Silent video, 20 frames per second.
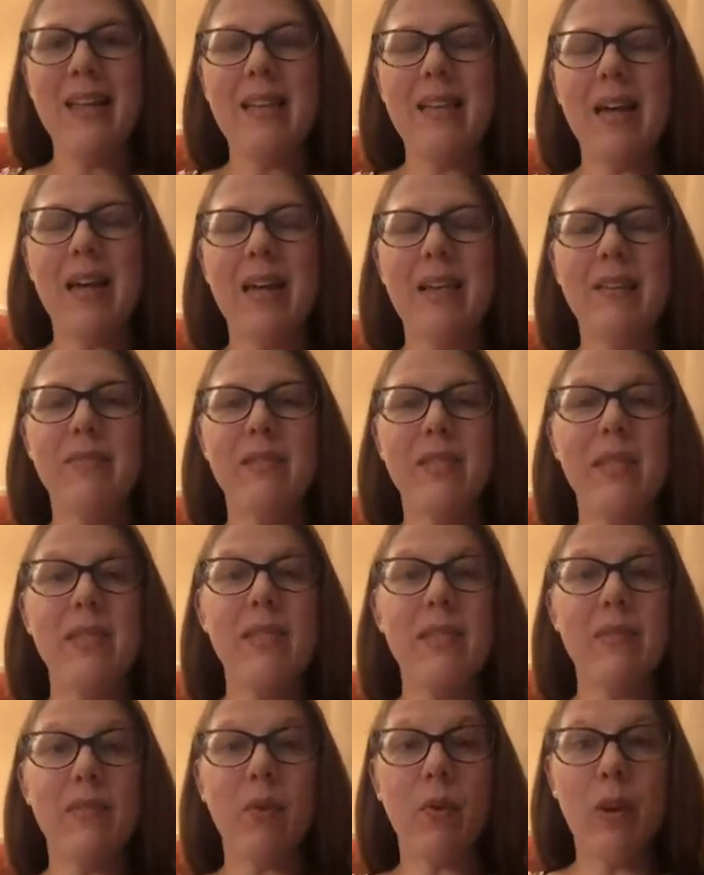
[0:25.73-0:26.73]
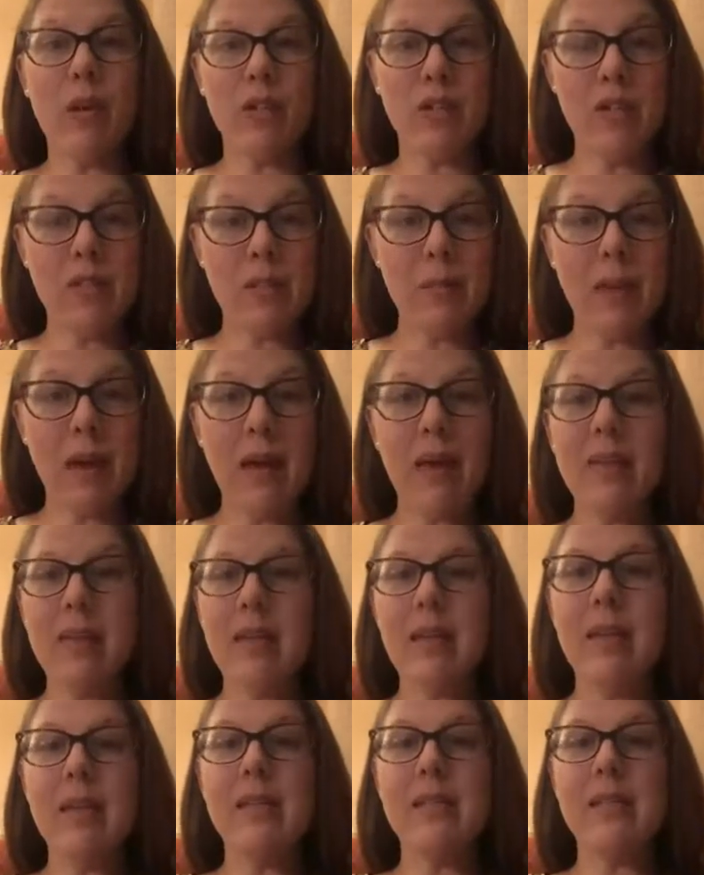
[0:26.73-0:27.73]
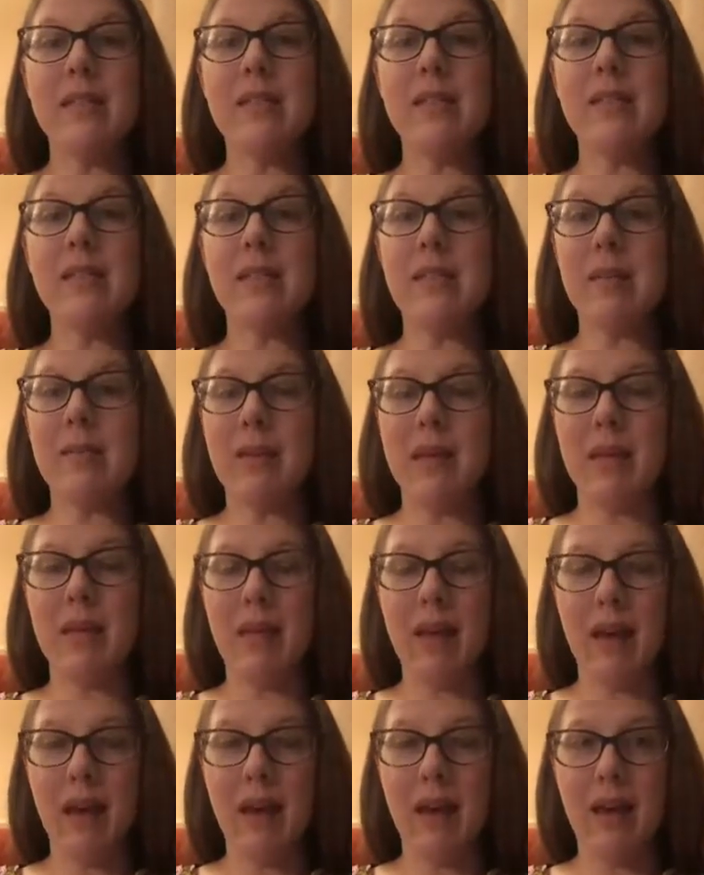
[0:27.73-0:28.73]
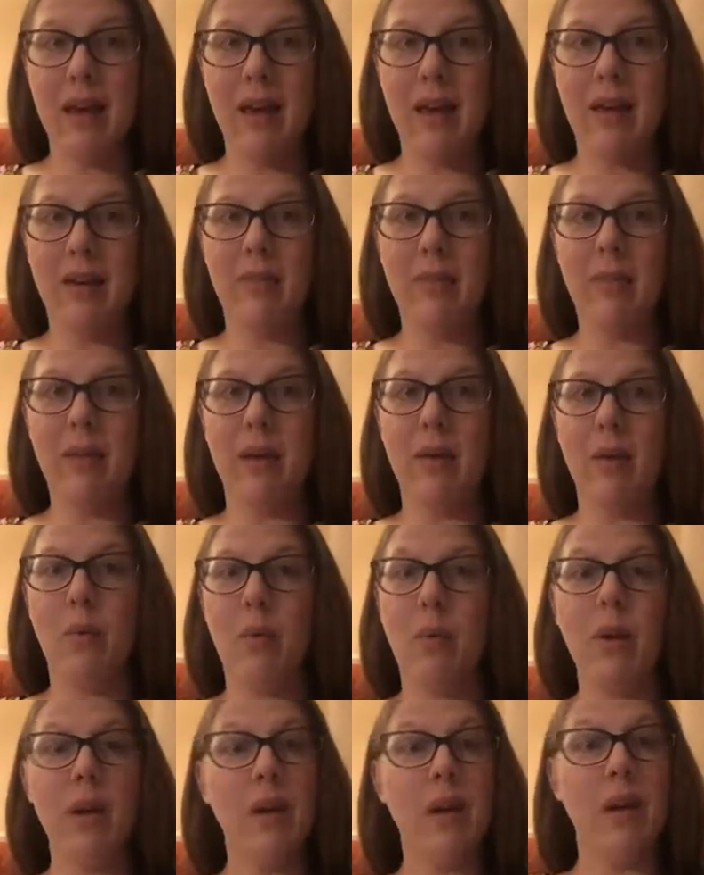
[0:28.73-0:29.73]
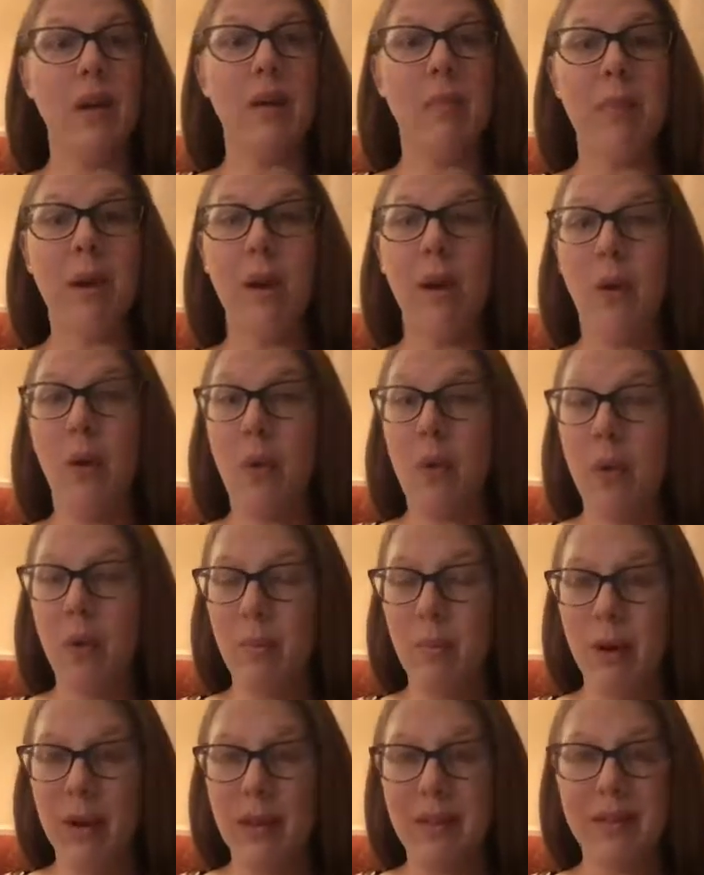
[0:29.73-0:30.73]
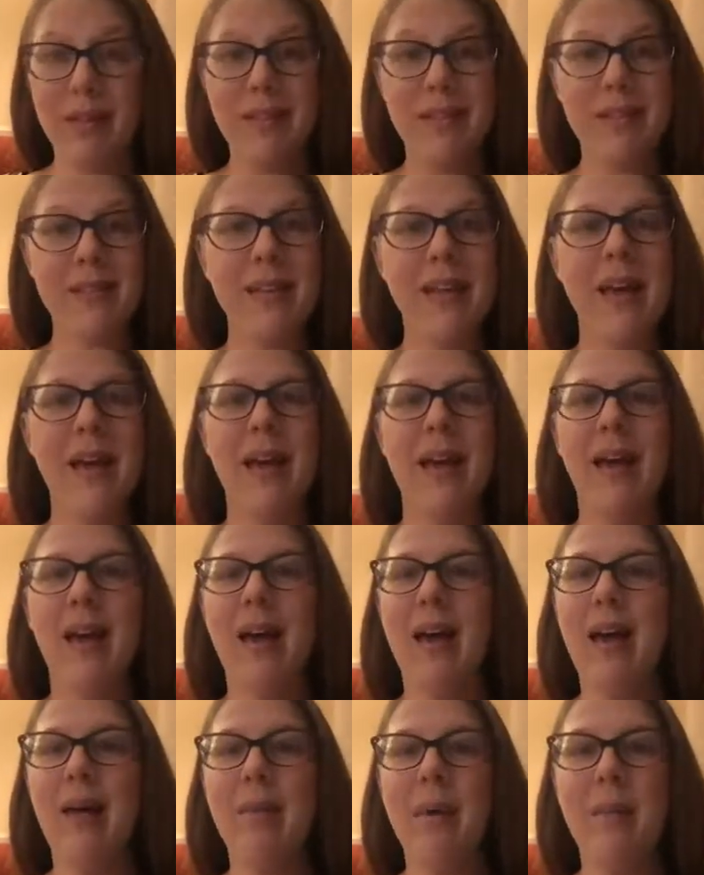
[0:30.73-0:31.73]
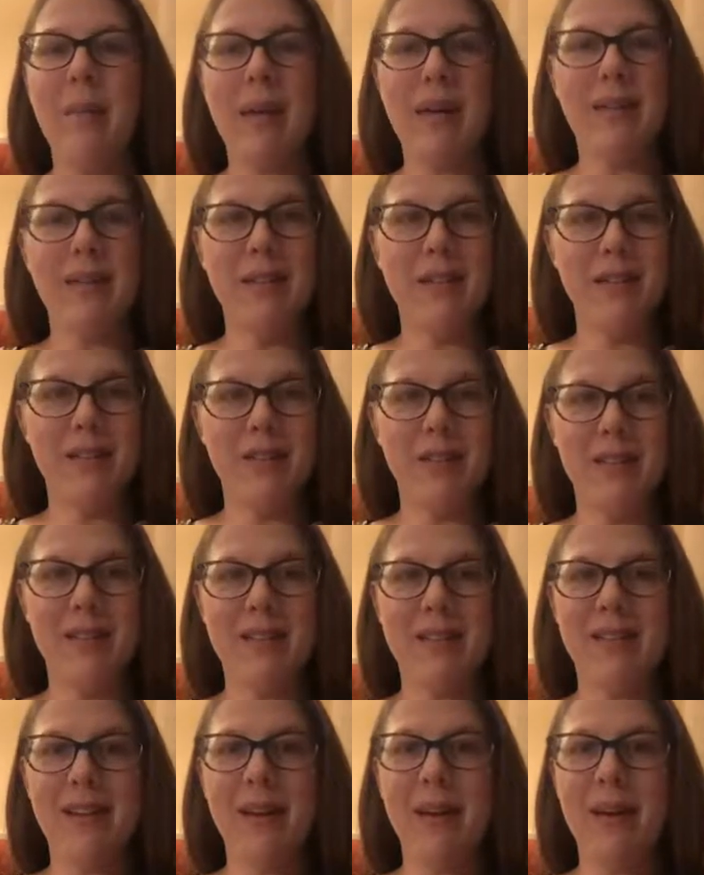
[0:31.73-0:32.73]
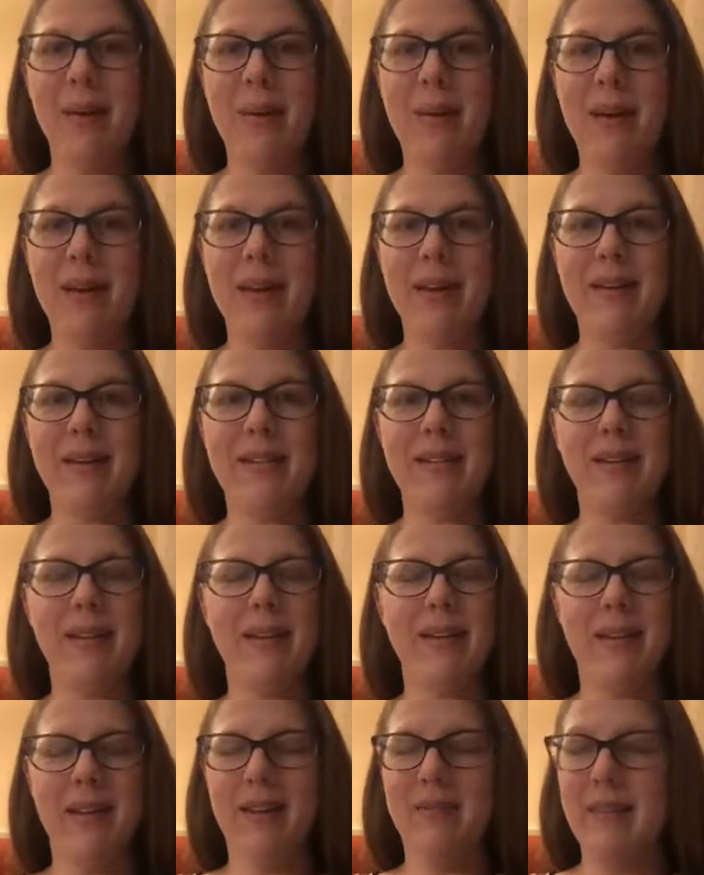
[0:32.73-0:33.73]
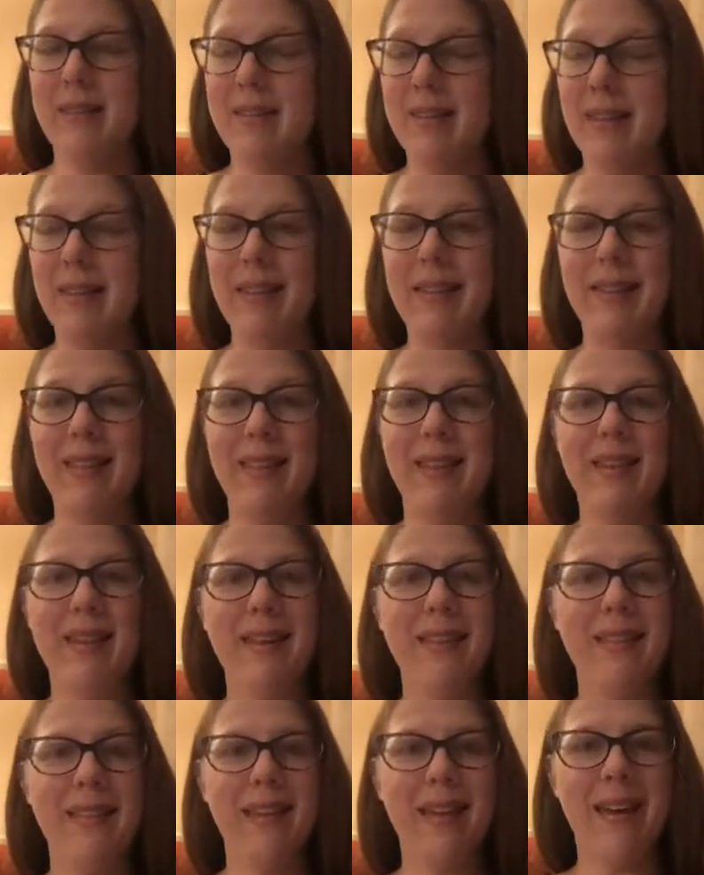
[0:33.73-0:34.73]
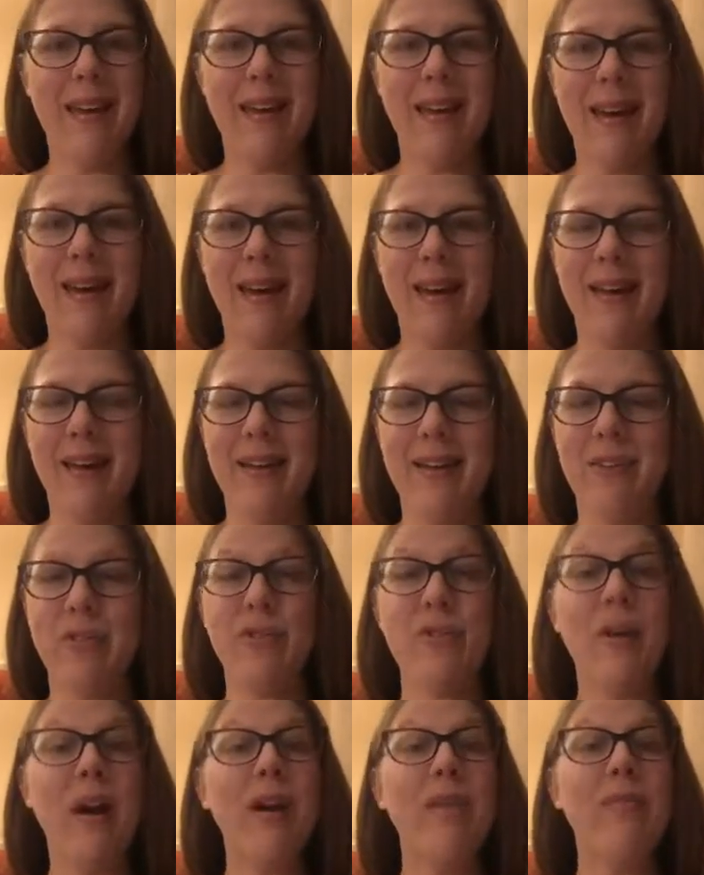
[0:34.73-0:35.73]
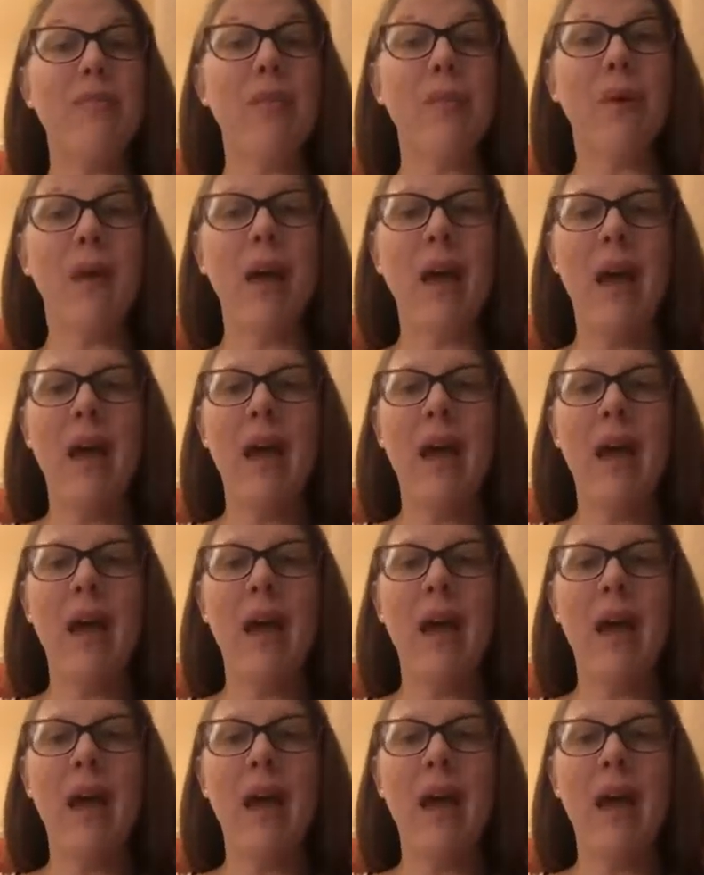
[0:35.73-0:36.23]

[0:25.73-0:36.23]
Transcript: I've seen several questions about this. This is something that I have been working on in my own practice. Meditation is always kind of a daily thing that I strive for,